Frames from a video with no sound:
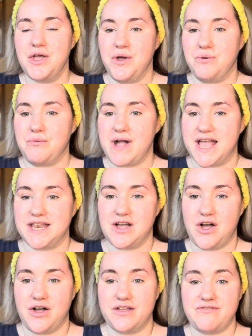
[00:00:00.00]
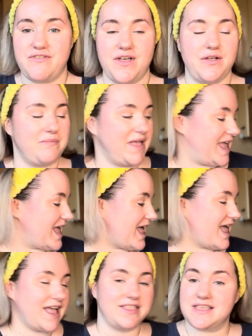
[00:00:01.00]
when I film here
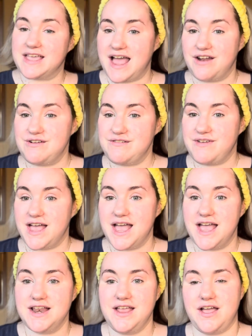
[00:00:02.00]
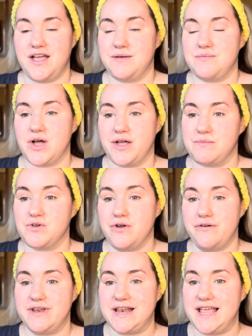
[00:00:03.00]
at the caravan. I am
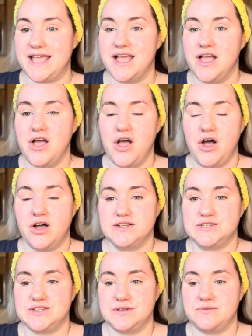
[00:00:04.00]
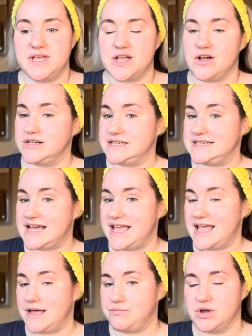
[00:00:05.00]
currently on a 2-week holiday
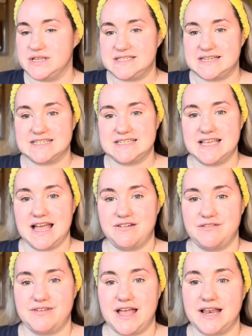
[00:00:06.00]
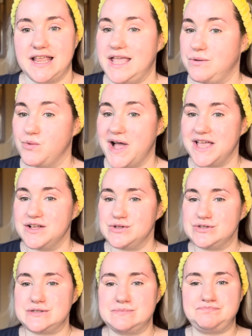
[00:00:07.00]
at my static caravan in
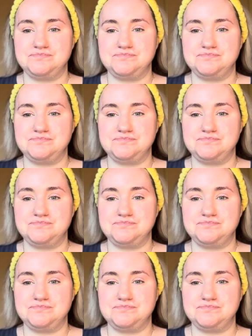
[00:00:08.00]
Wales.